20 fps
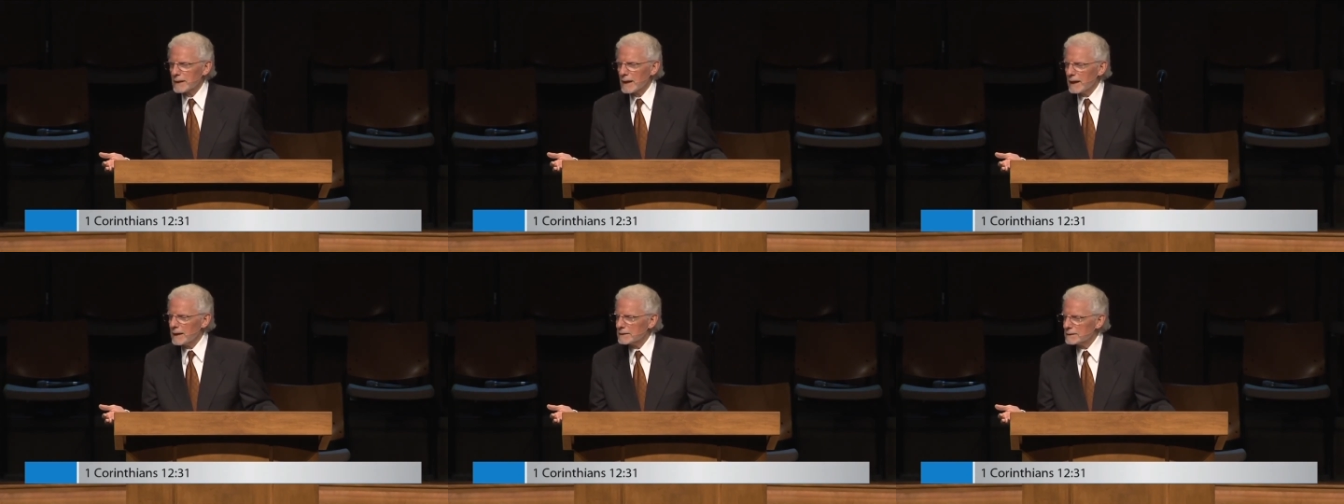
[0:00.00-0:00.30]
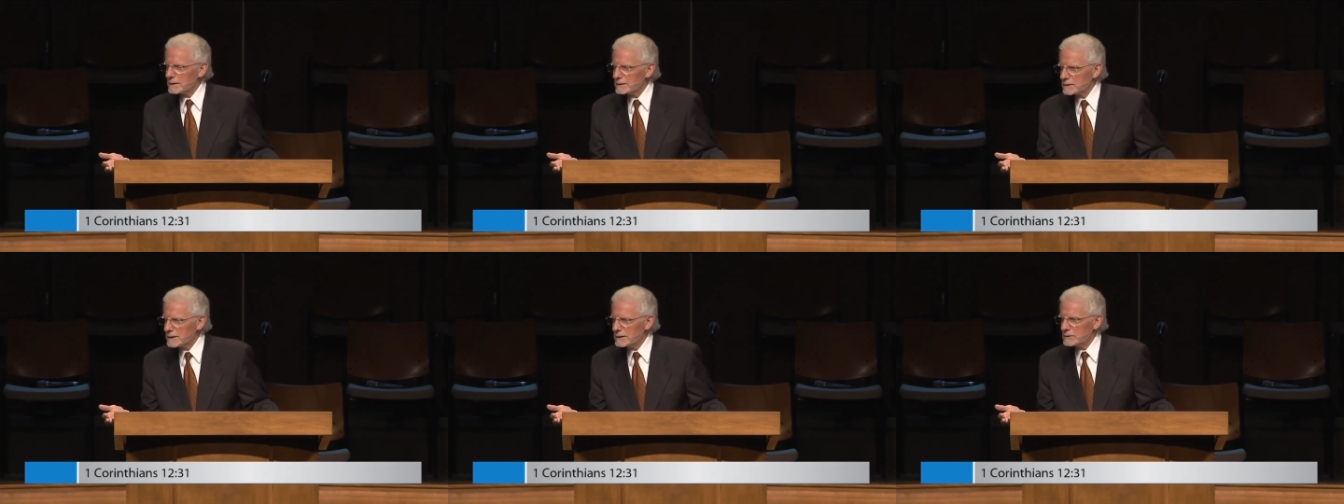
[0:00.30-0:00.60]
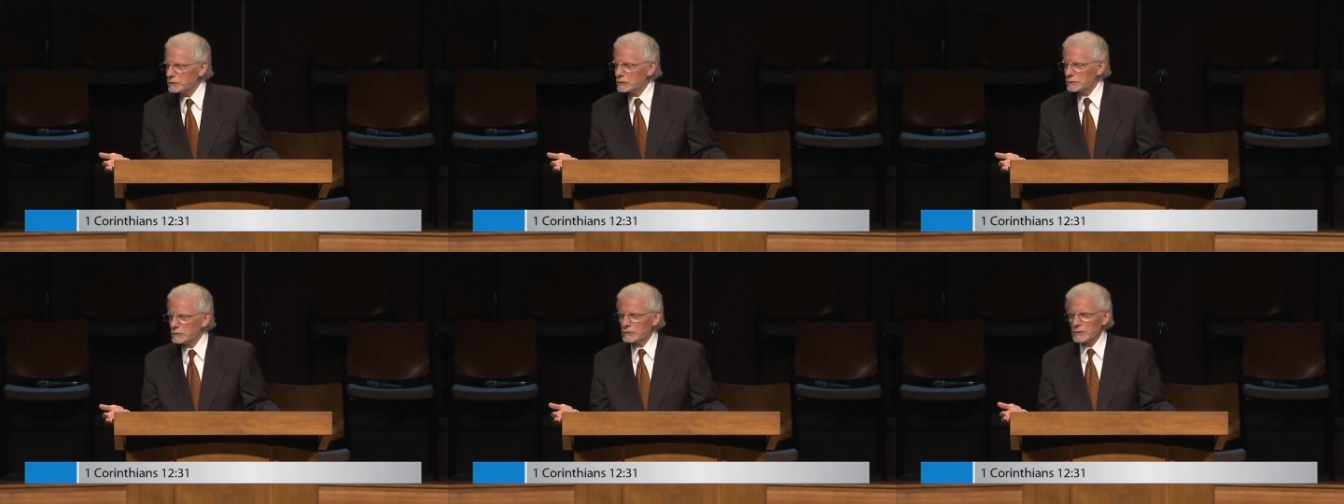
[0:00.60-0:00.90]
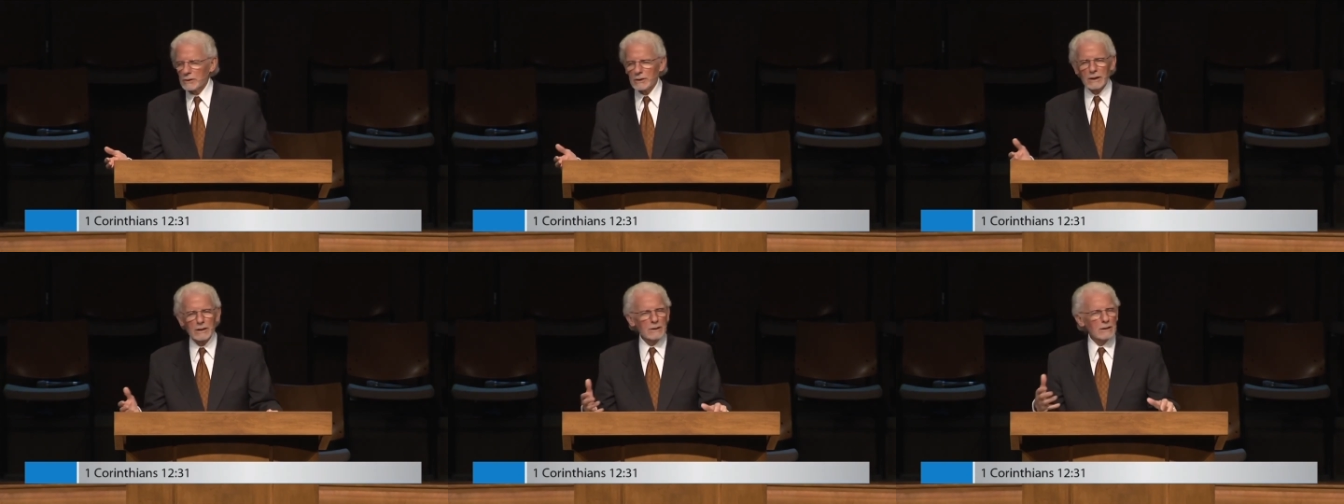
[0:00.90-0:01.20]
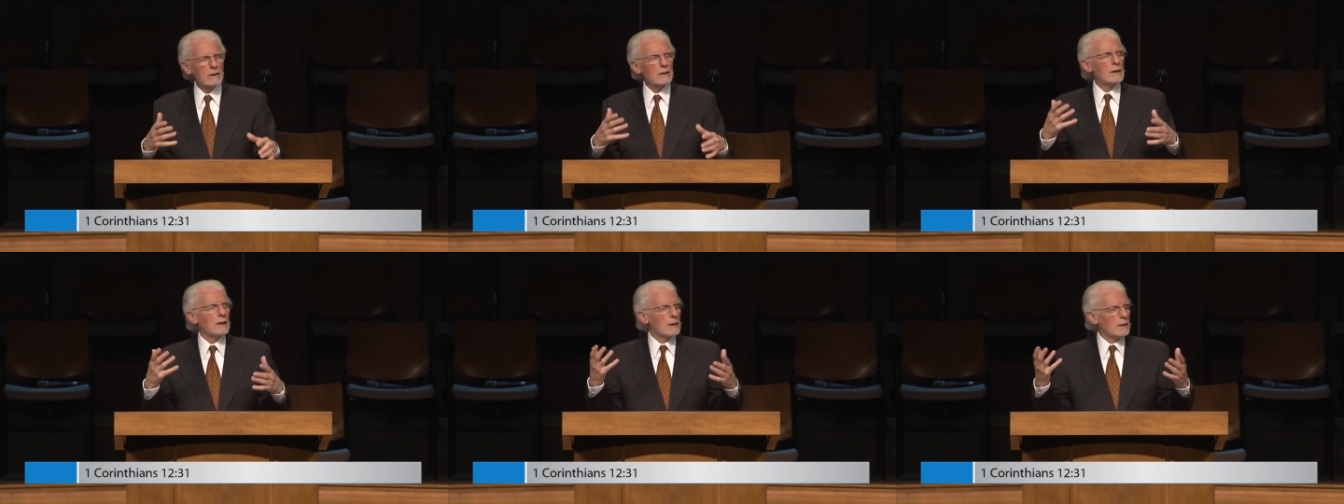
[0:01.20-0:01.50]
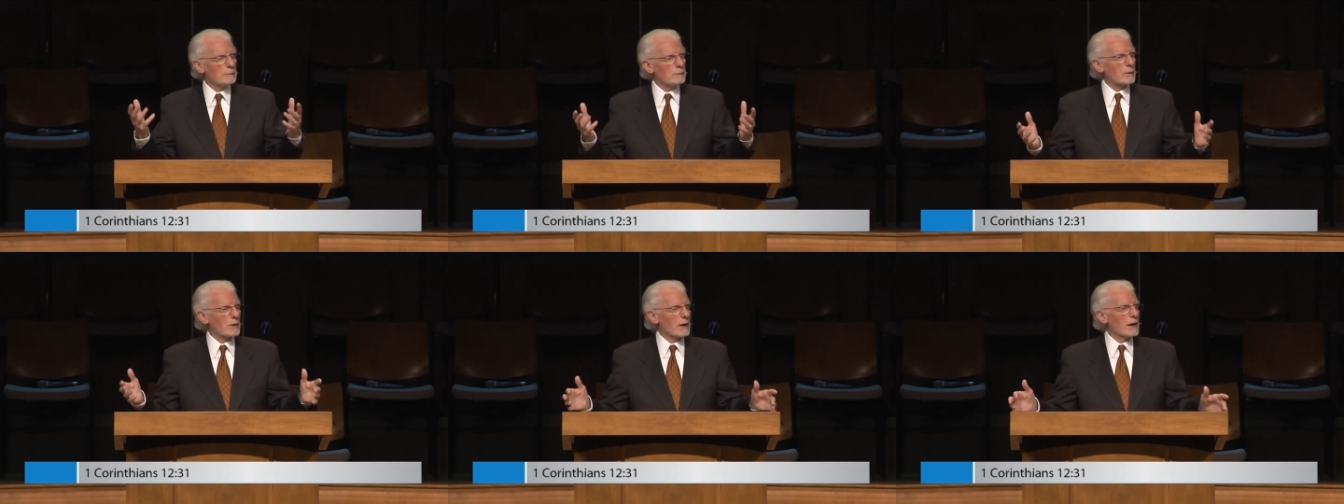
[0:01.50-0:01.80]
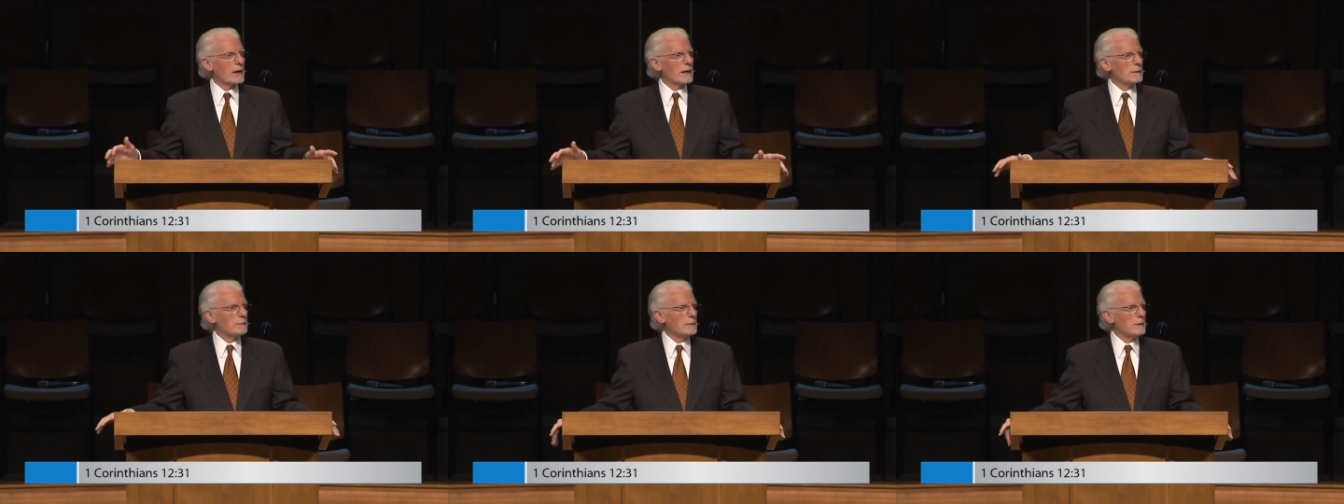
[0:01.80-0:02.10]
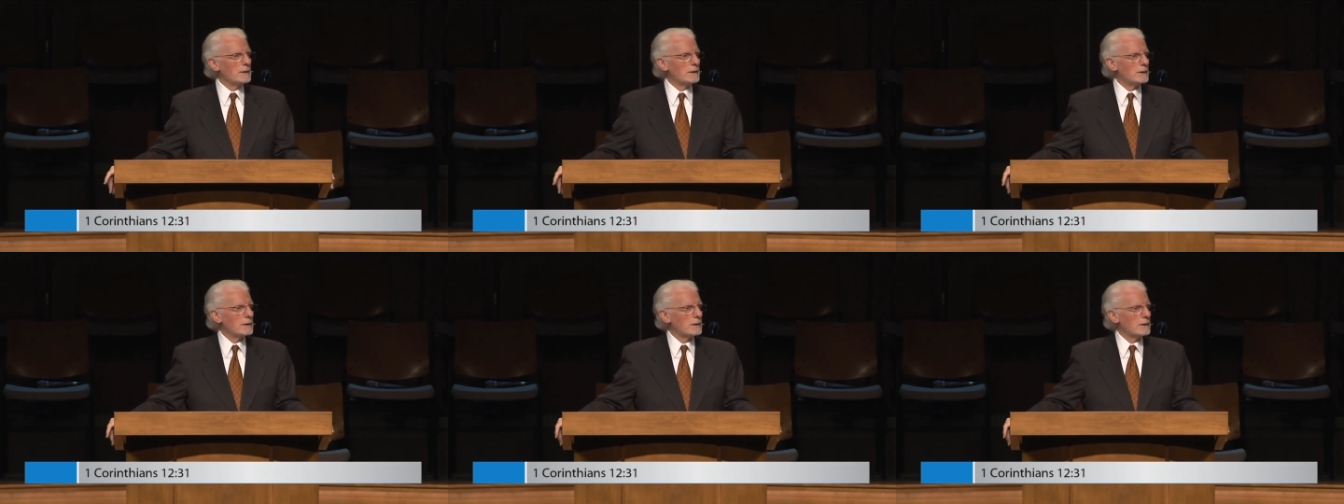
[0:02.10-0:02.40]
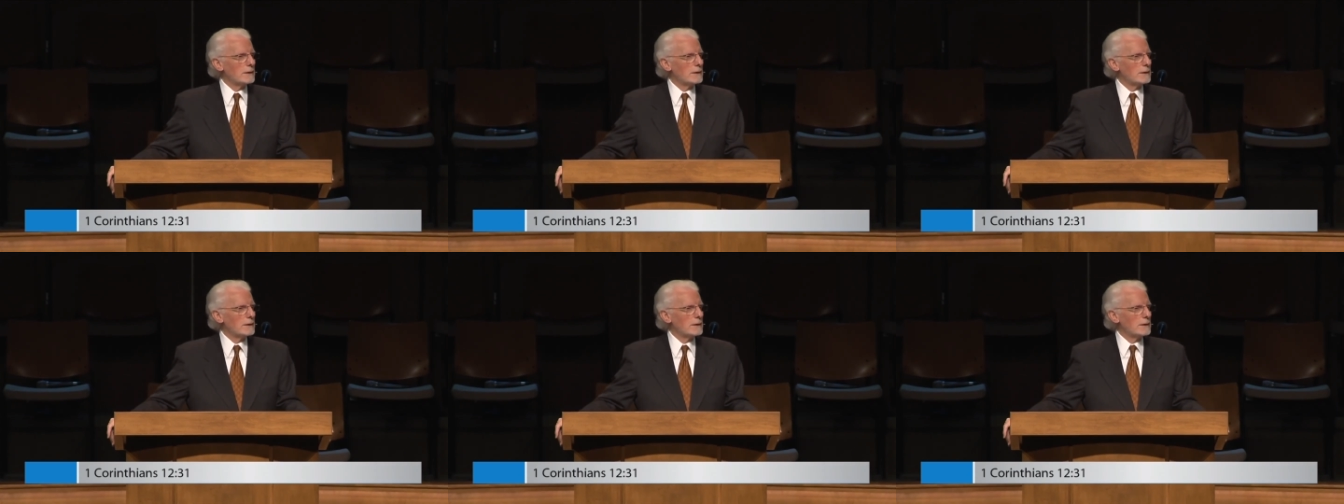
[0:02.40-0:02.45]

And the teachers are prime